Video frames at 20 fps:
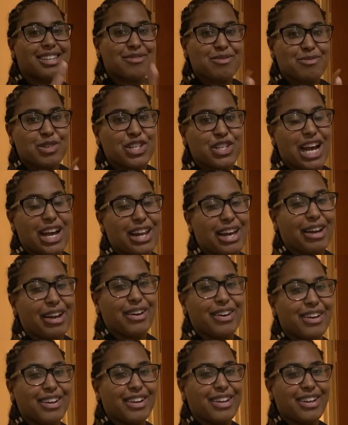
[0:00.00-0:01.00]
him a shout
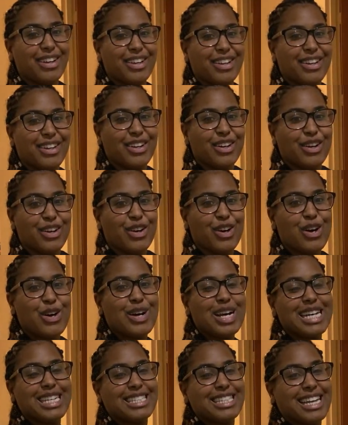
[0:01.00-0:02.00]
out.
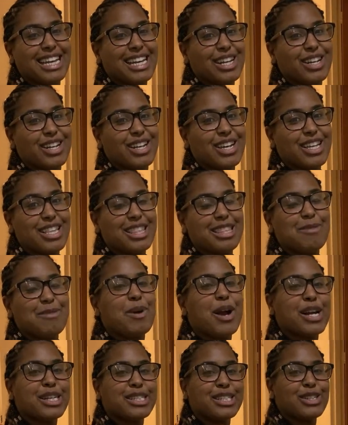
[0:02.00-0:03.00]
Who is it? The
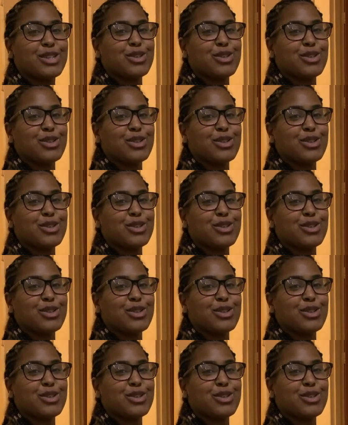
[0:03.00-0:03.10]
person